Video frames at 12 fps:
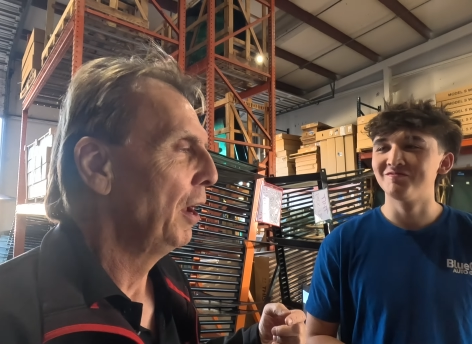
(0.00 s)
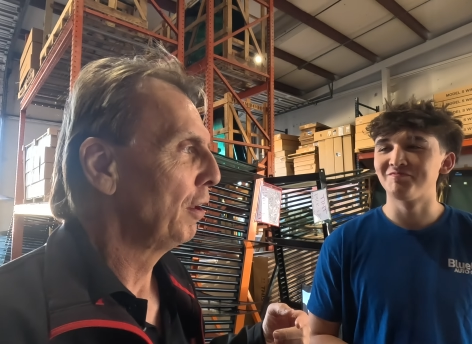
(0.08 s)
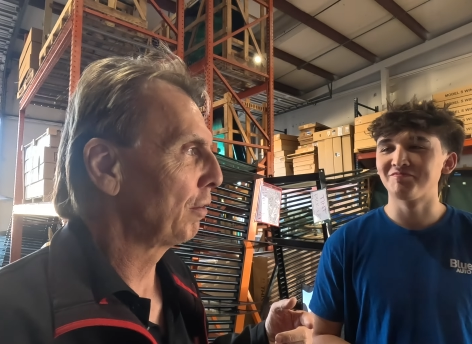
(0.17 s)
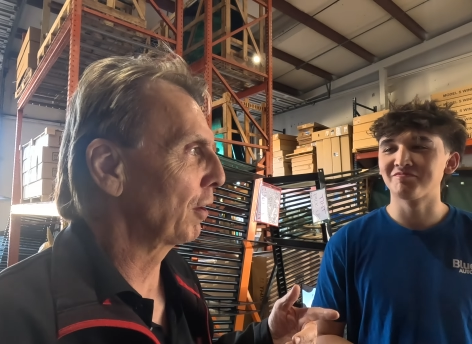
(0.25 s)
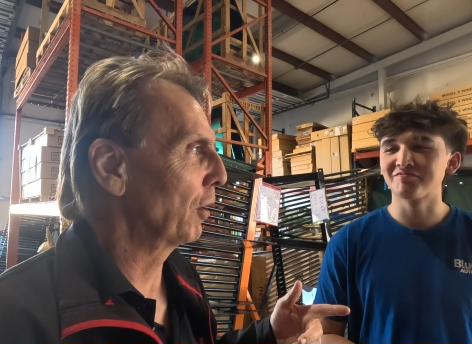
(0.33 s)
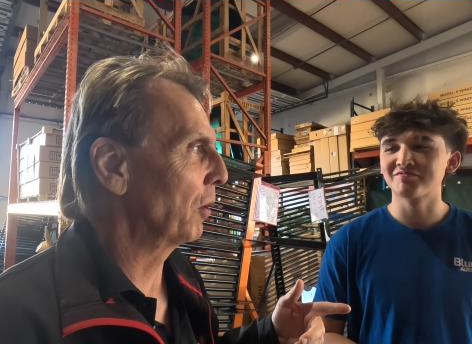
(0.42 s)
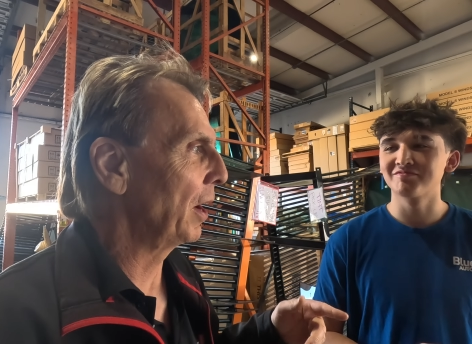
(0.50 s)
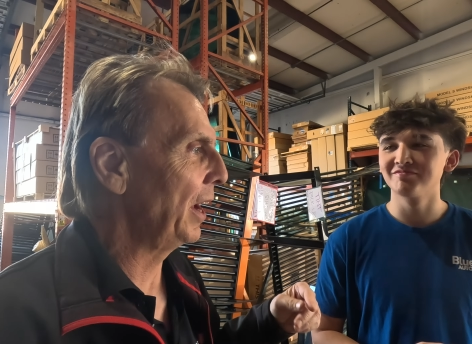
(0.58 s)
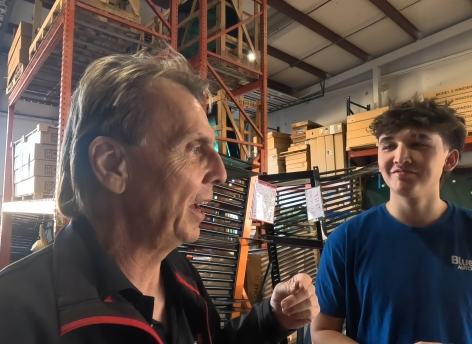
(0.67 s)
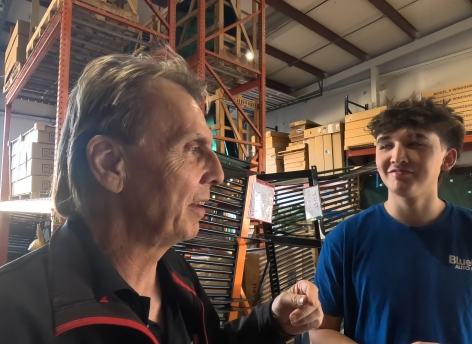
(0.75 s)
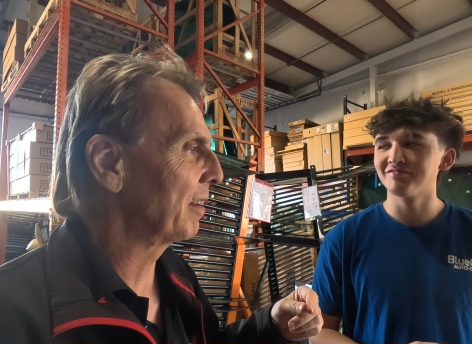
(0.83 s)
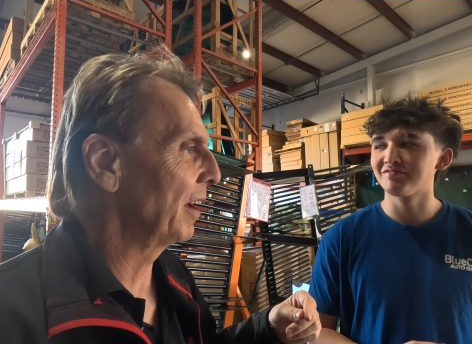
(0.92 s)
Speaker 1: so,
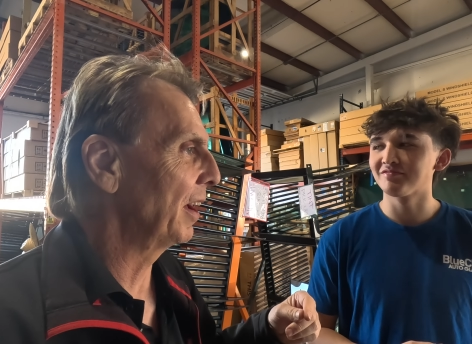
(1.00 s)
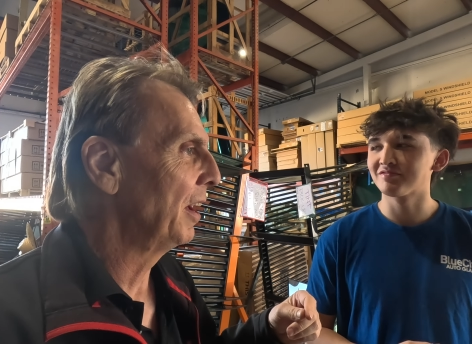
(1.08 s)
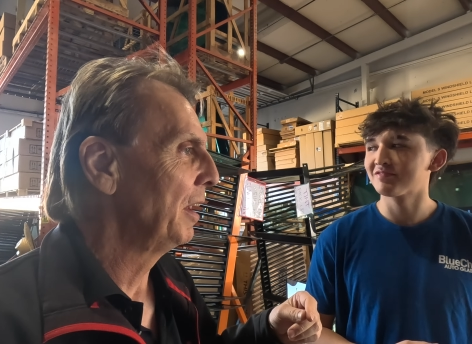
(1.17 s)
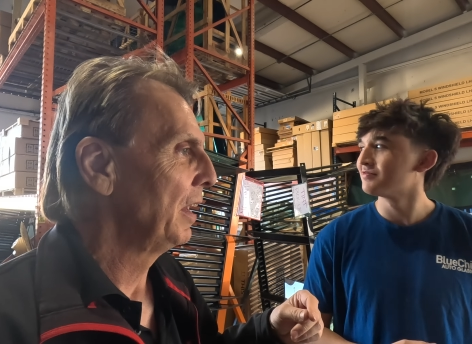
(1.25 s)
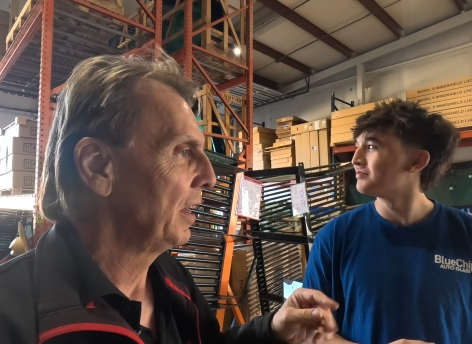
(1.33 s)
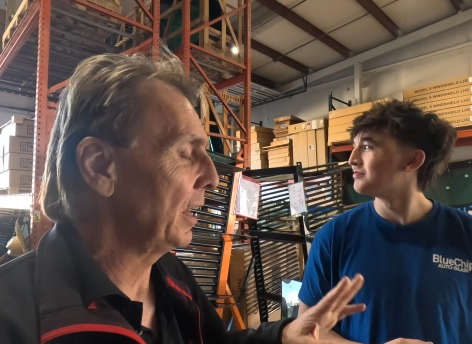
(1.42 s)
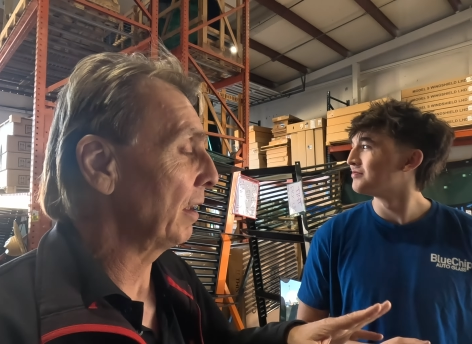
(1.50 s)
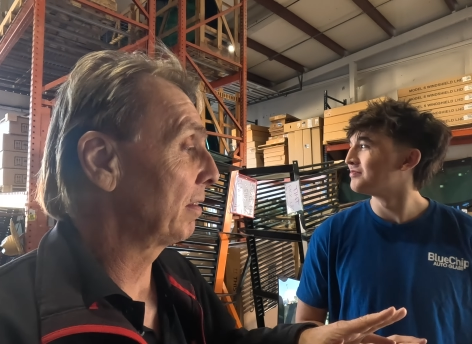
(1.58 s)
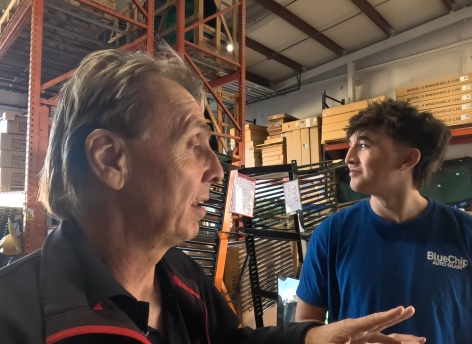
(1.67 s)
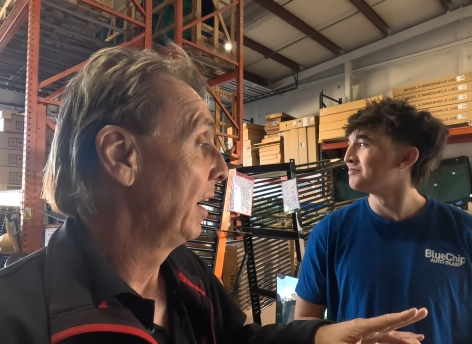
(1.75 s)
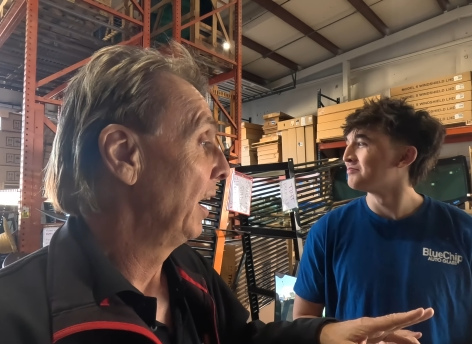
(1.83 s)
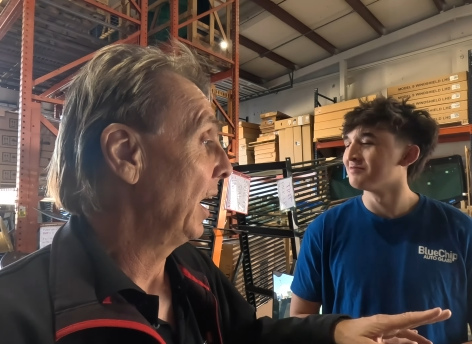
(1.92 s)
and uh, yes,
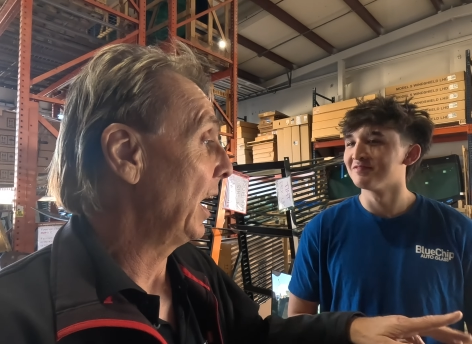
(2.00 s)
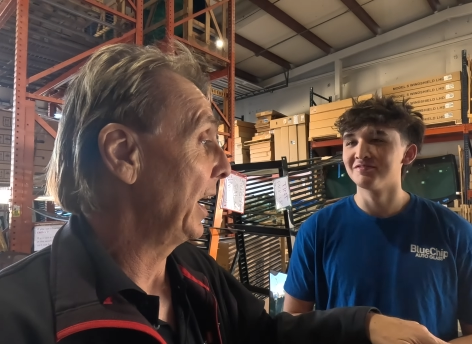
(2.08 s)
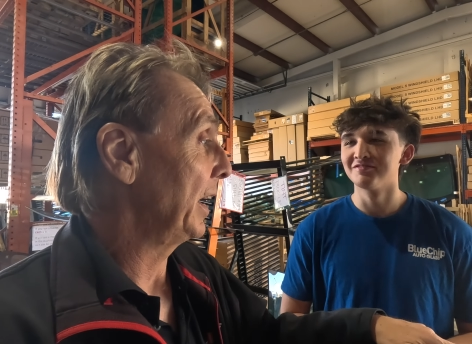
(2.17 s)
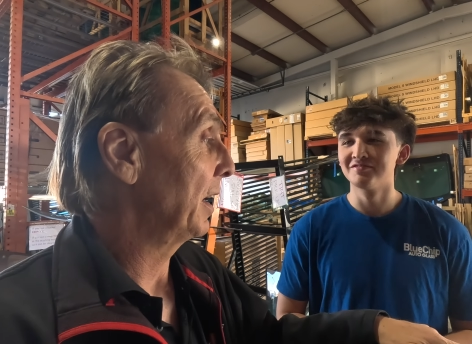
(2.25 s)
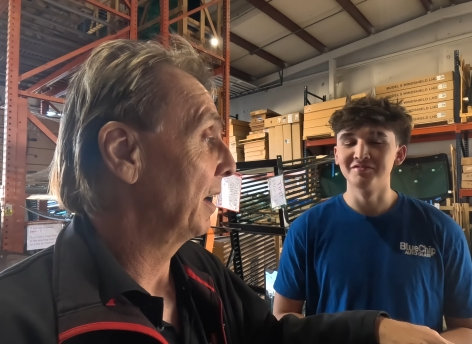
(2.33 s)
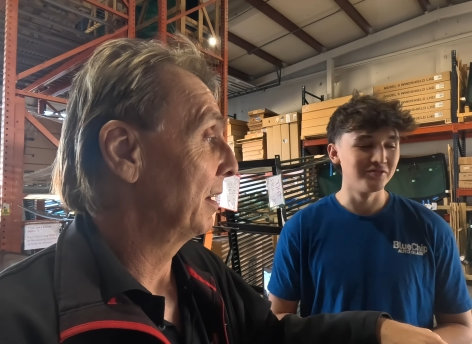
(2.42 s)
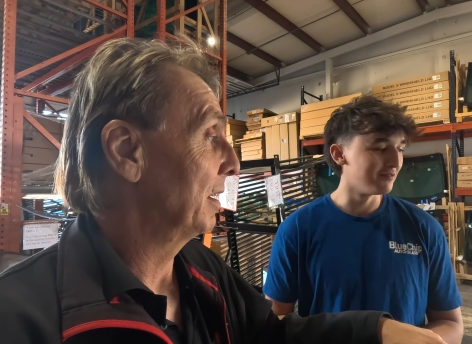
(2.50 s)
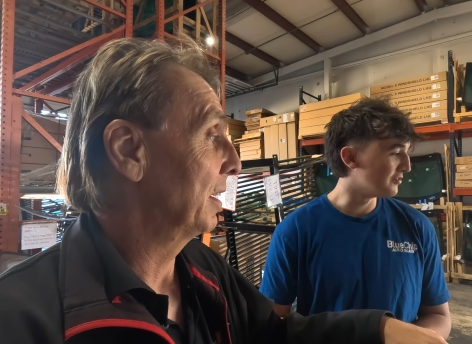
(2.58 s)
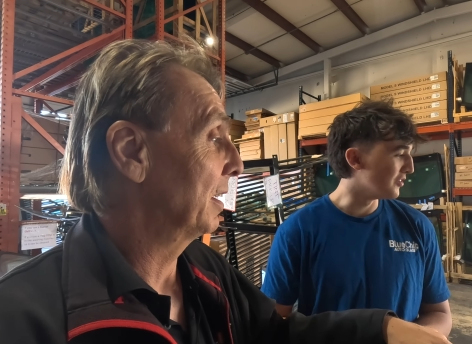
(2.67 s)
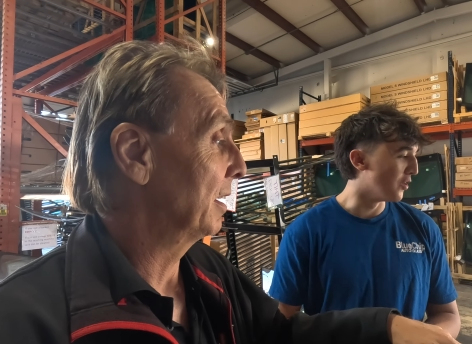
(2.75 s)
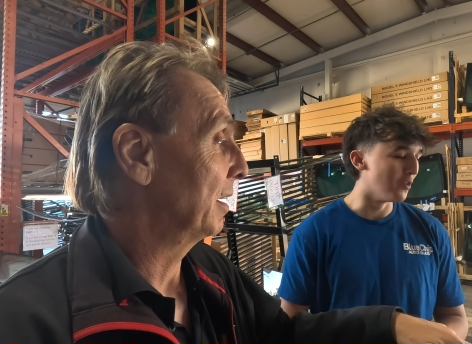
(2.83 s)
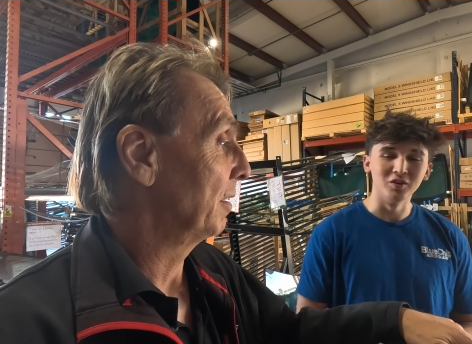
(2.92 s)
I, uh,